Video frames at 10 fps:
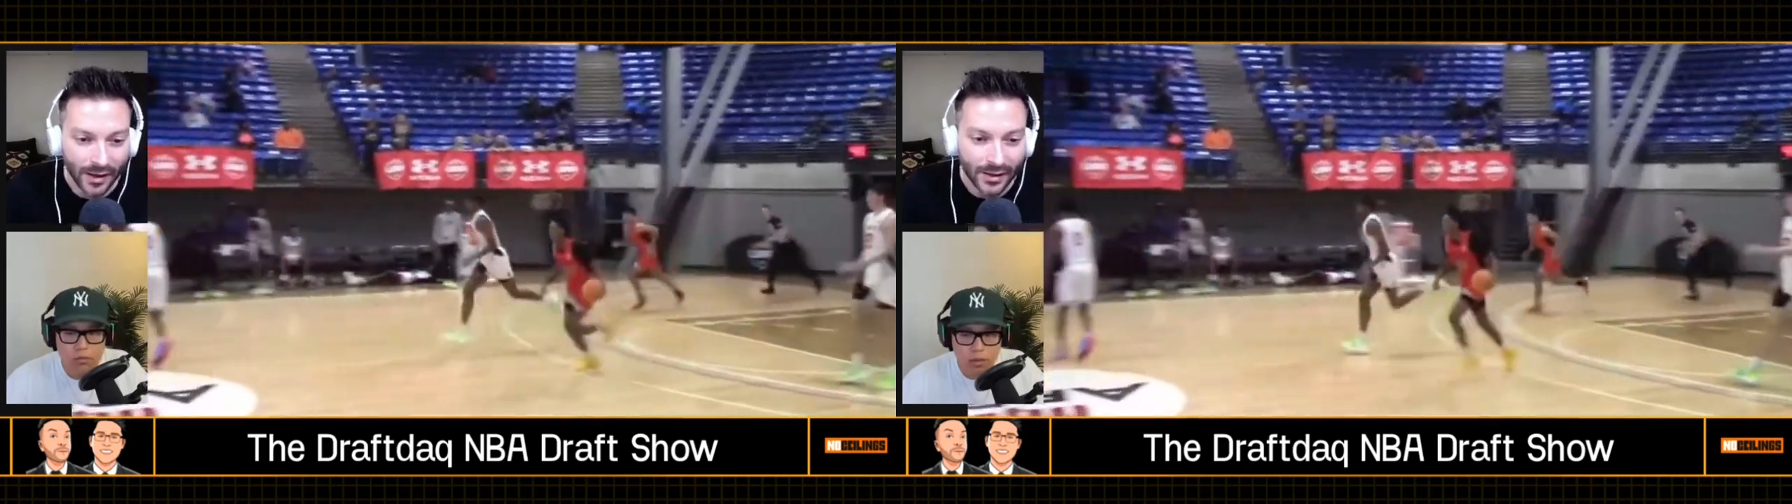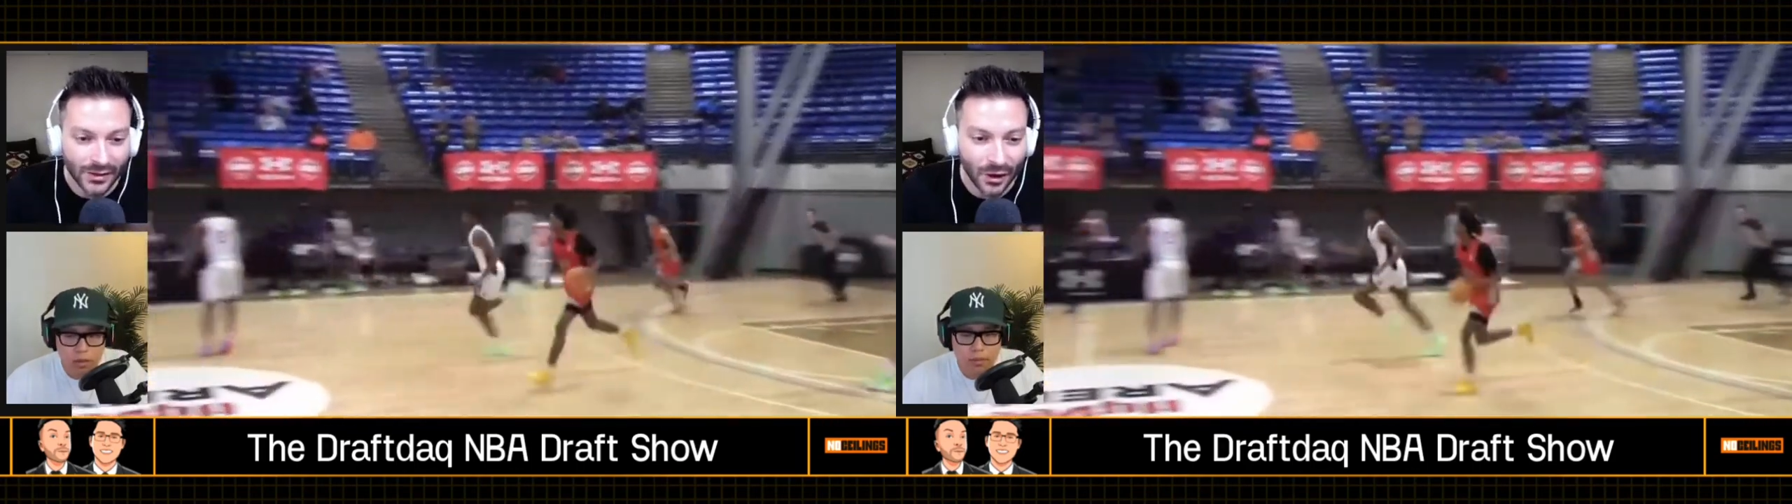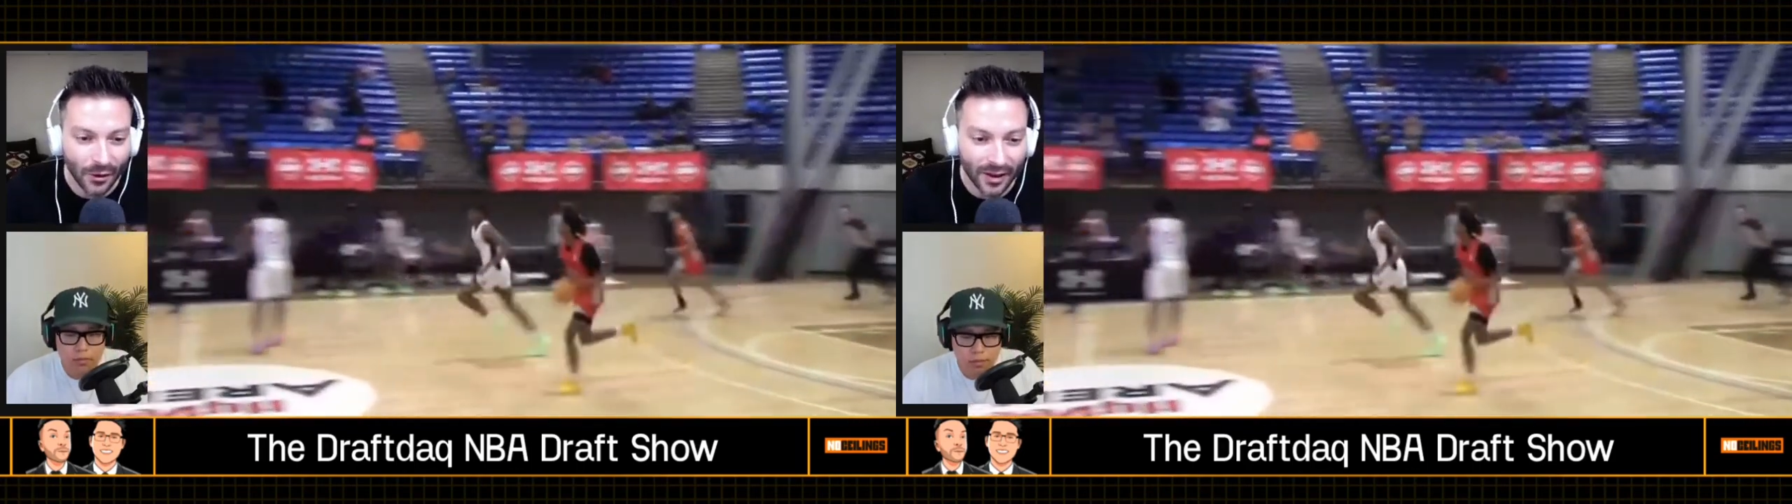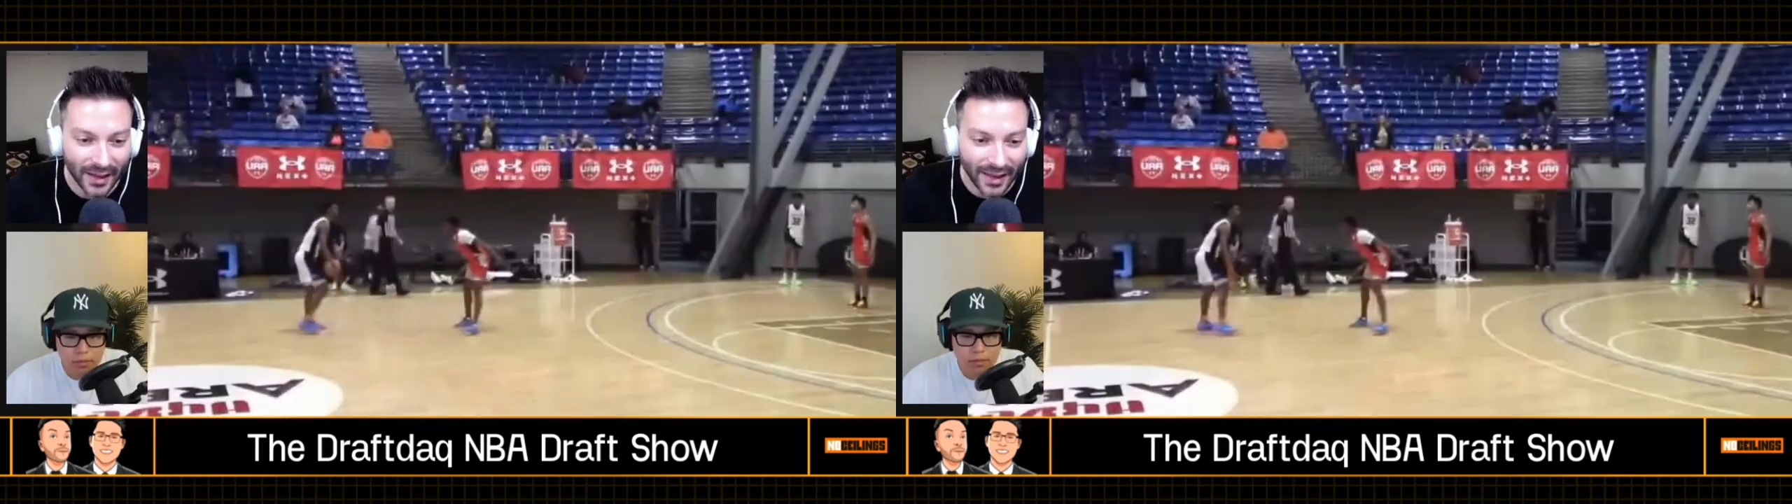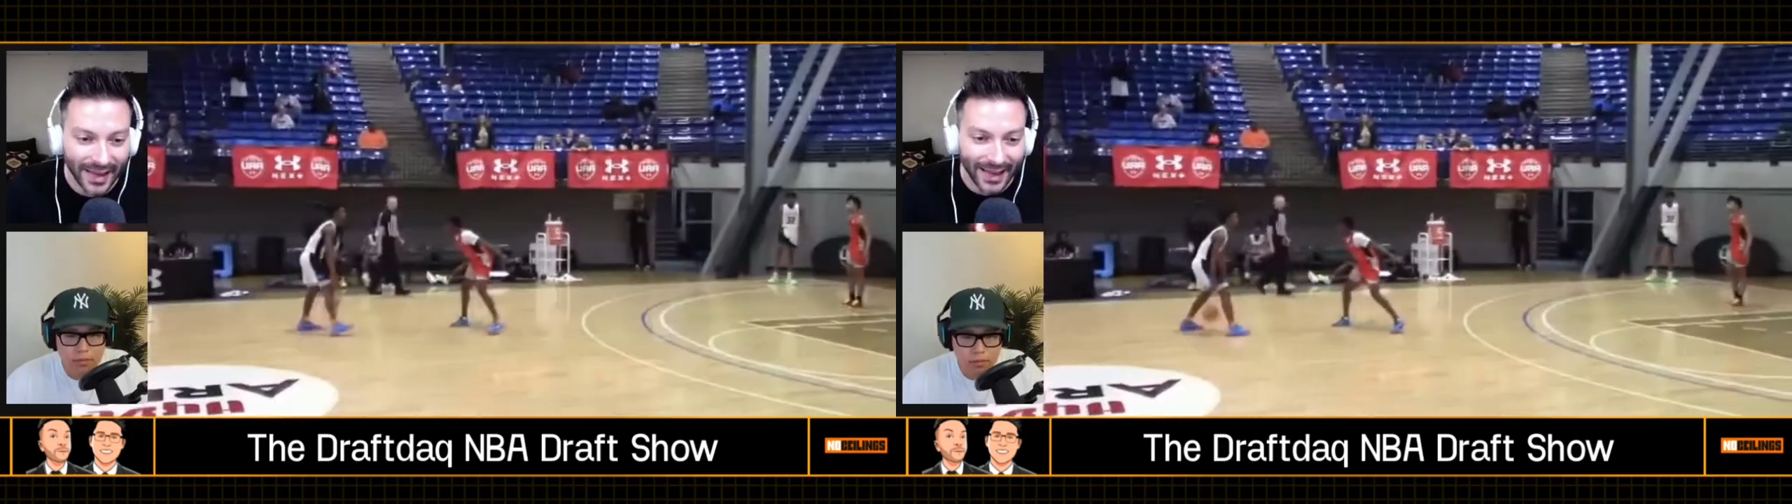So
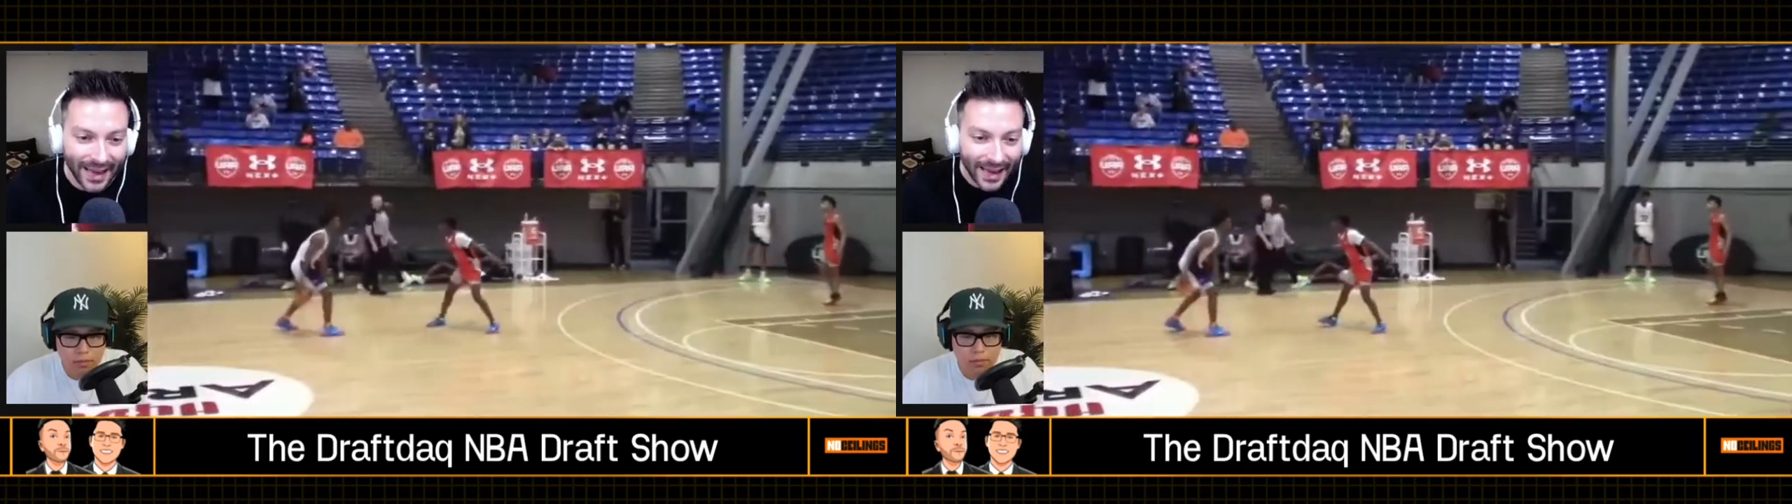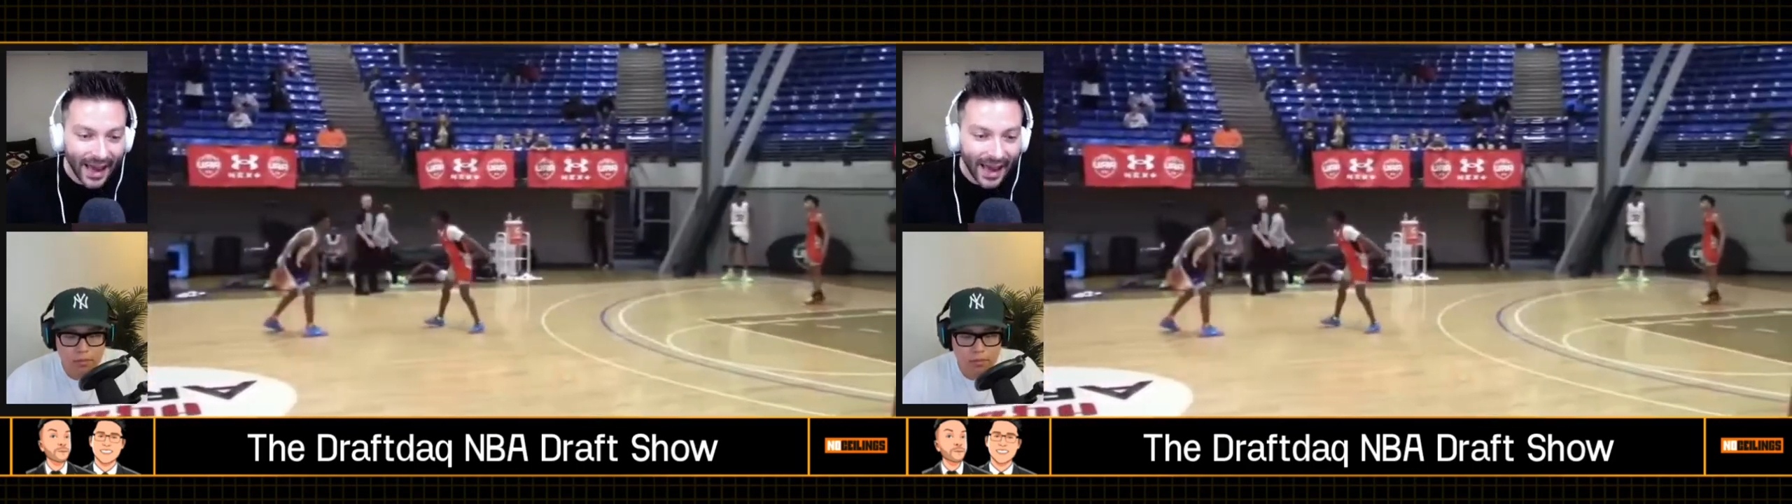he